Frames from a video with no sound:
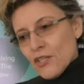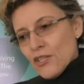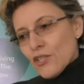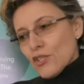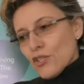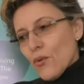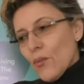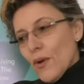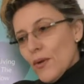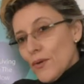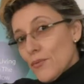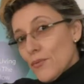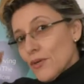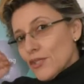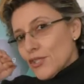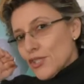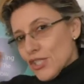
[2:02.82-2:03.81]
So when we
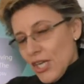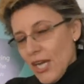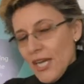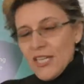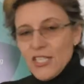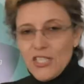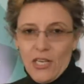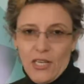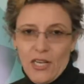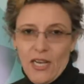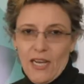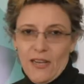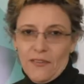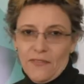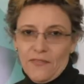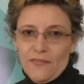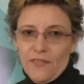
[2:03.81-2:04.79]
want to change our
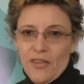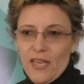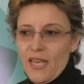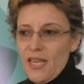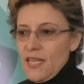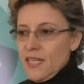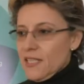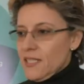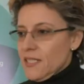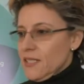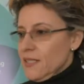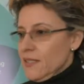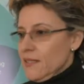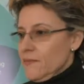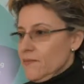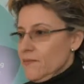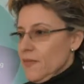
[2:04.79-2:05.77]
life and
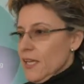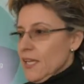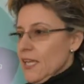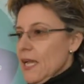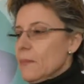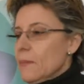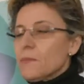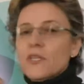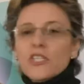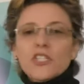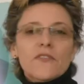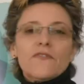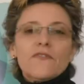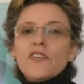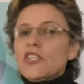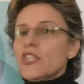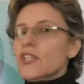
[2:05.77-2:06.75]
accomplish a
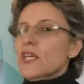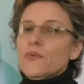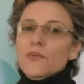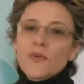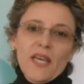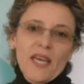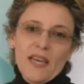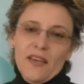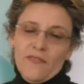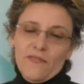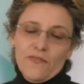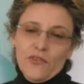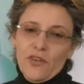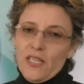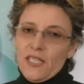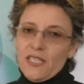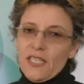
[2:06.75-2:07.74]
vision that we have
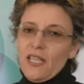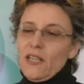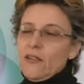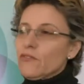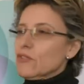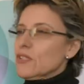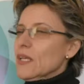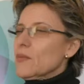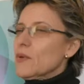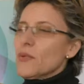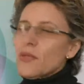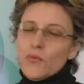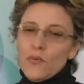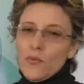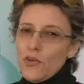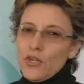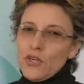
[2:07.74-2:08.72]
for ourselves, or somewhere that
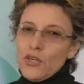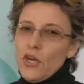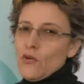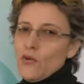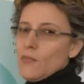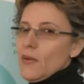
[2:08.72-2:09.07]
we want to go, or